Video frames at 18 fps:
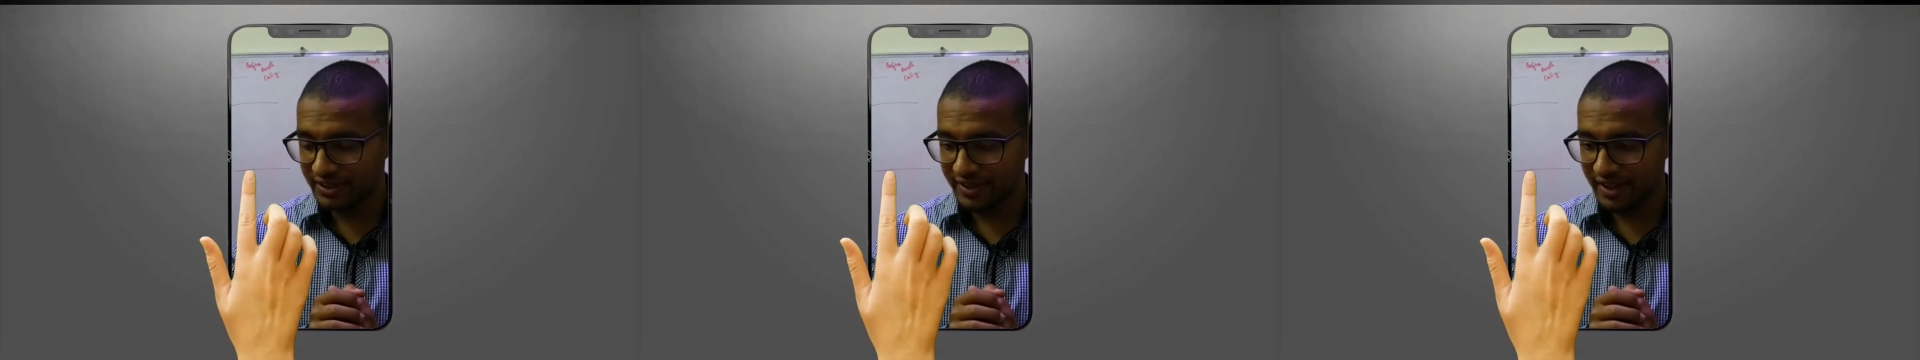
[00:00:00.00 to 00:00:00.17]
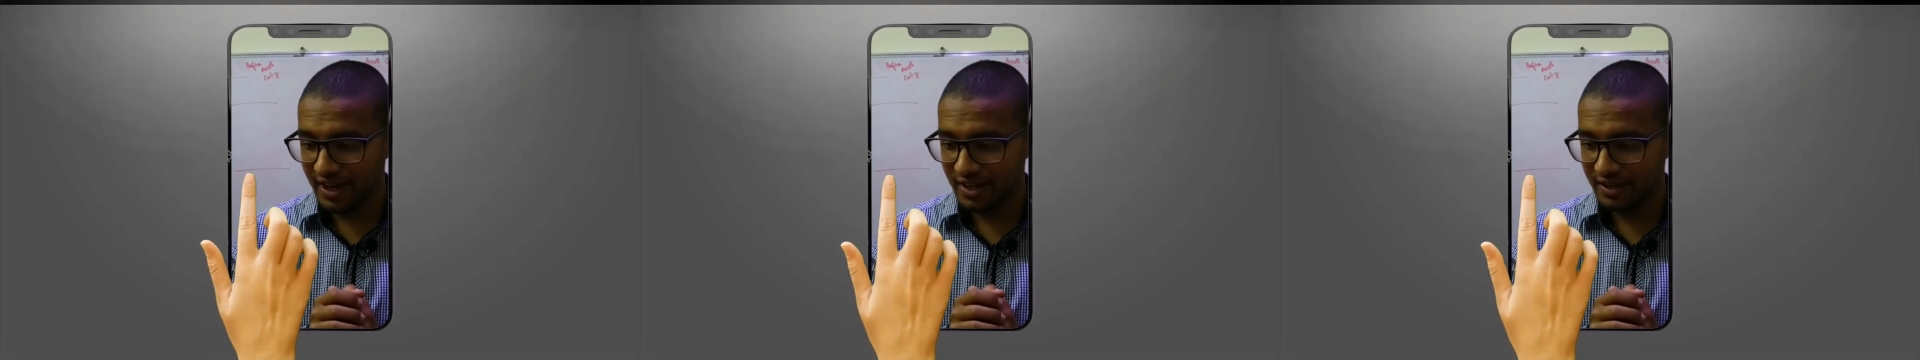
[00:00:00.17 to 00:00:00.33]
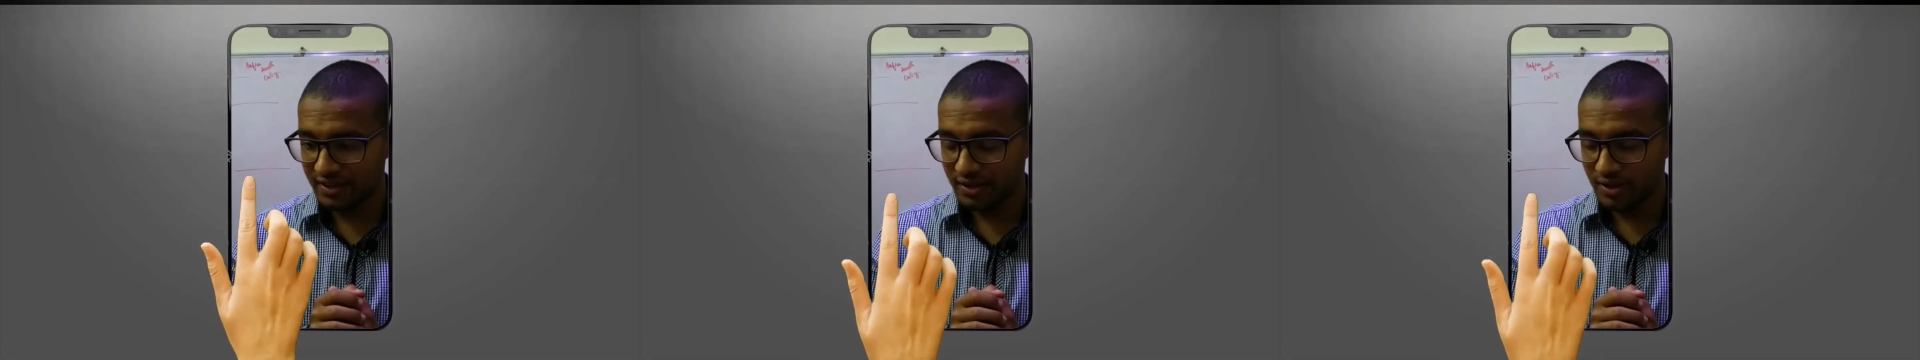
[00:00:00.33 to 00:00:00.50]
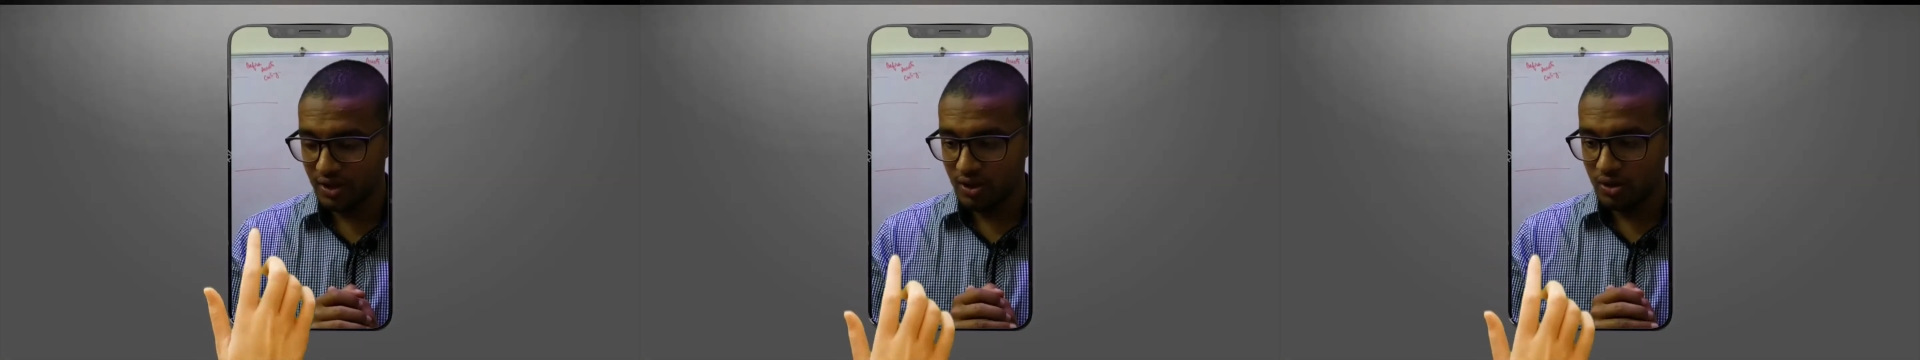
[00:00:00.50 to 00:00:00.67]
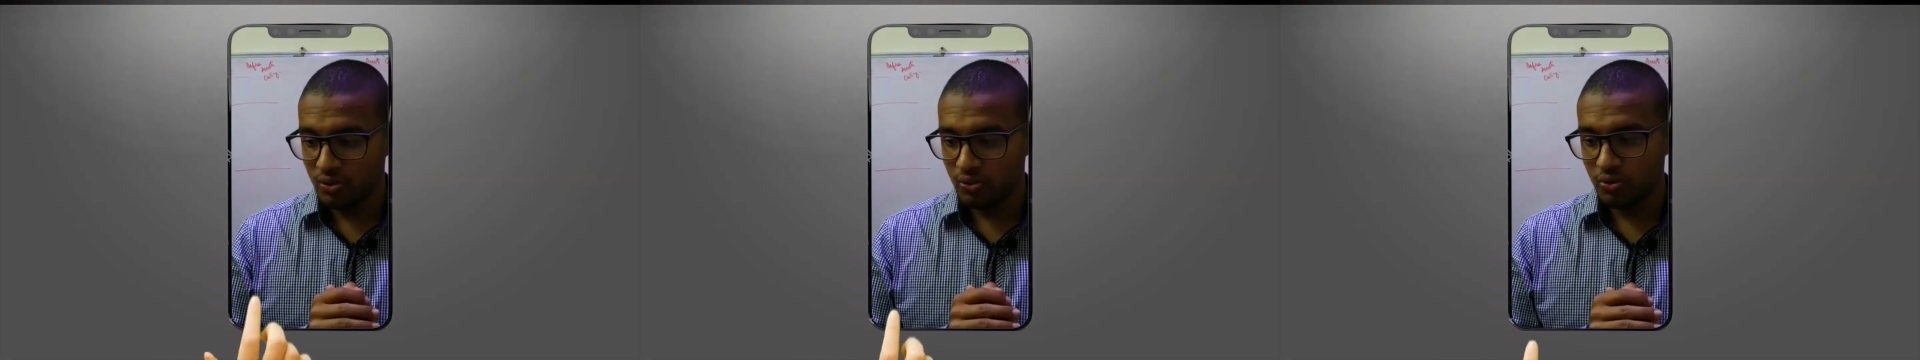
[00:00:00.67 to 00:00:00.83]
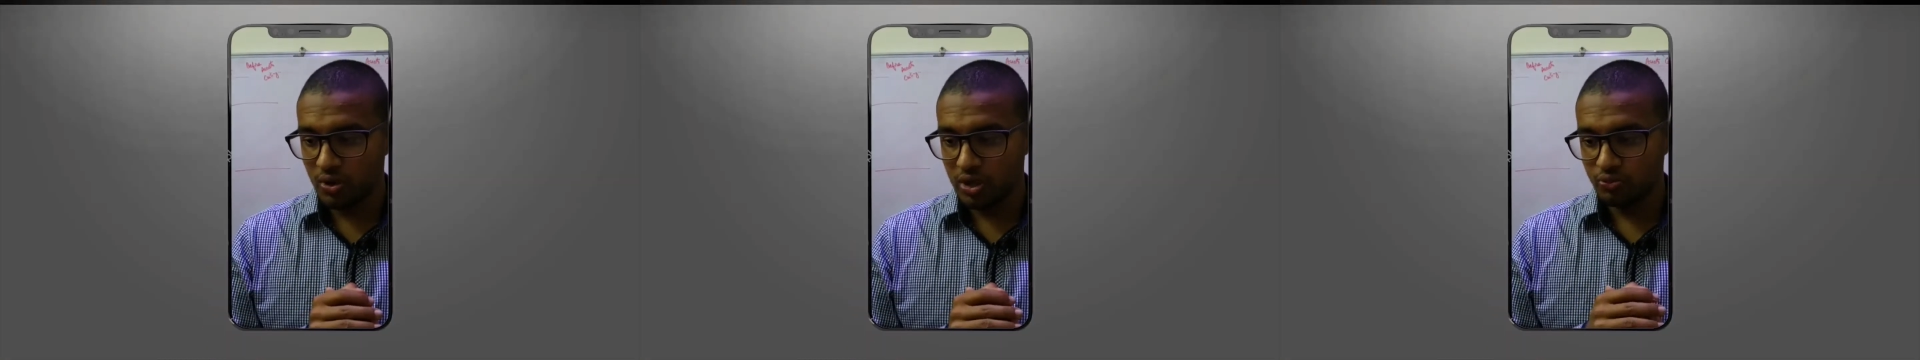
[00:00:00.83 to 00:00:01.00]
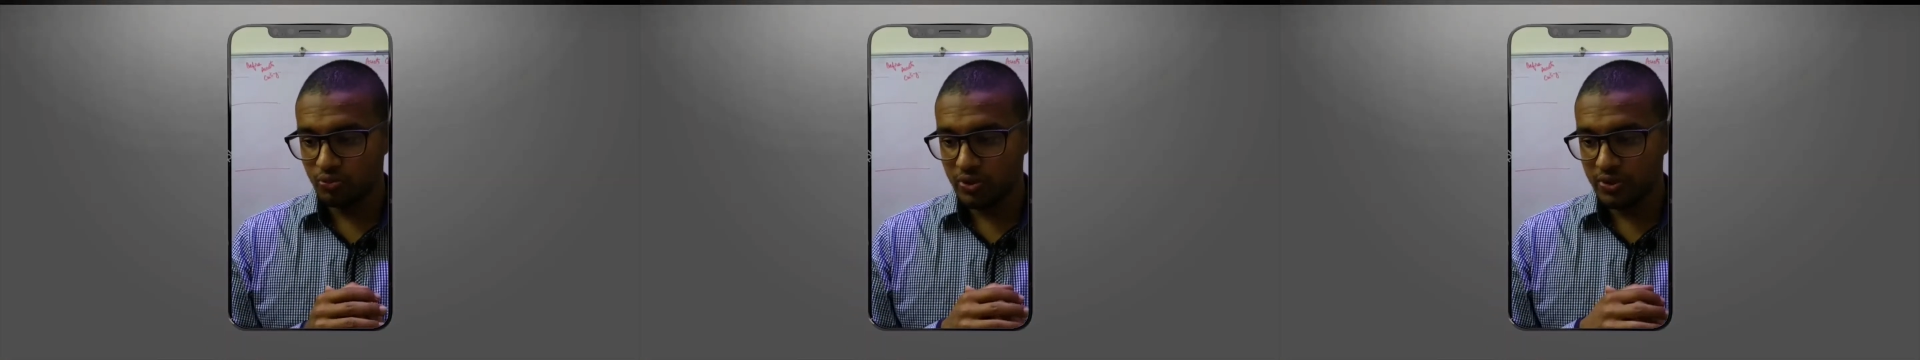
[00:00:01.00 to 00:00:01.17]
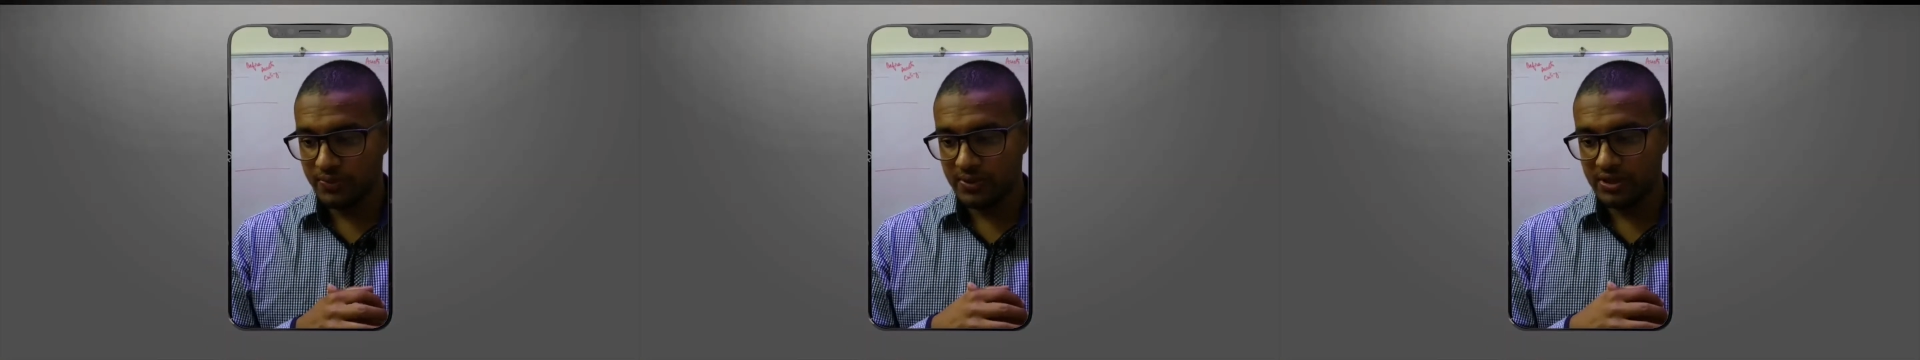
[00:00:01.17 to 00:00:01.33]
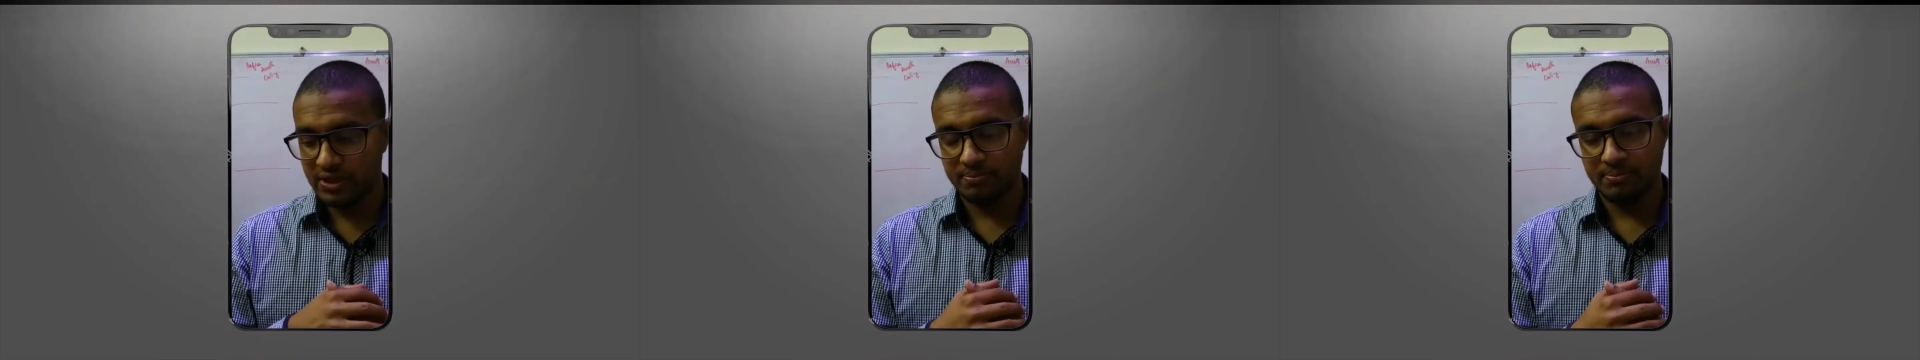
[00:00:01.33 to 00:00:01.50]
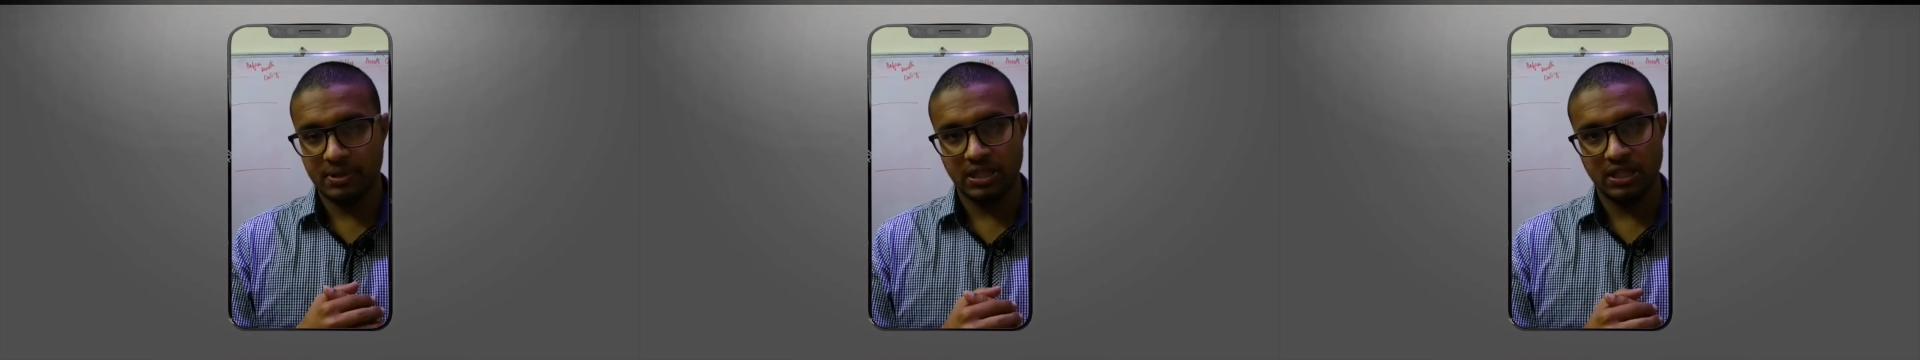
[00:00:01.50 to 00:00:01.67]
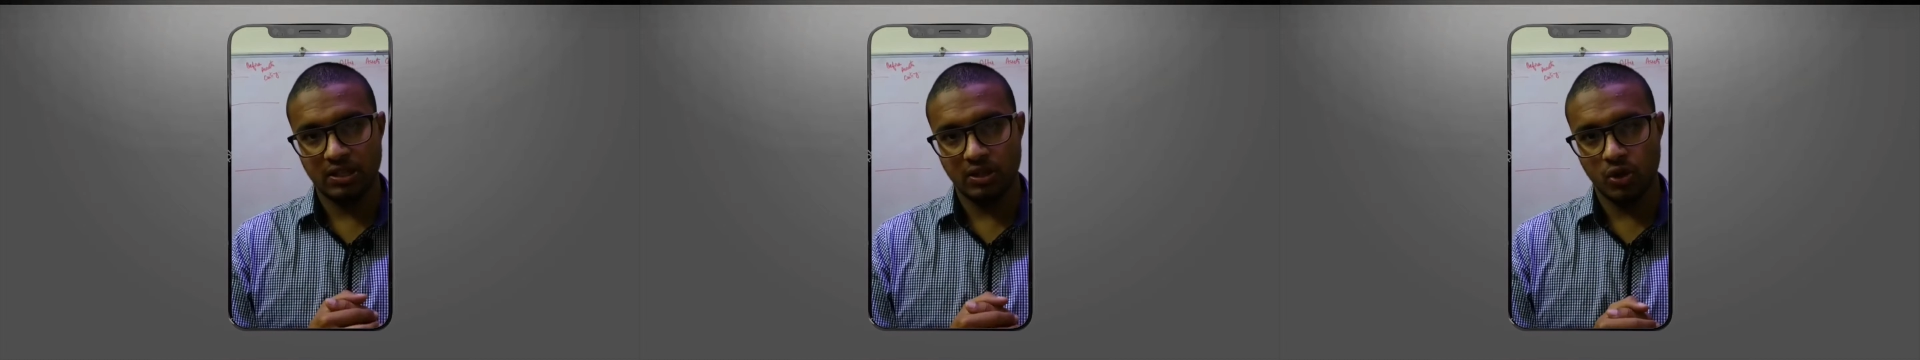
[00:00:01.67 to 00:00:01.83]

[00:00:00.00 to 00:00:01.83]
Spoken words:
that what we will be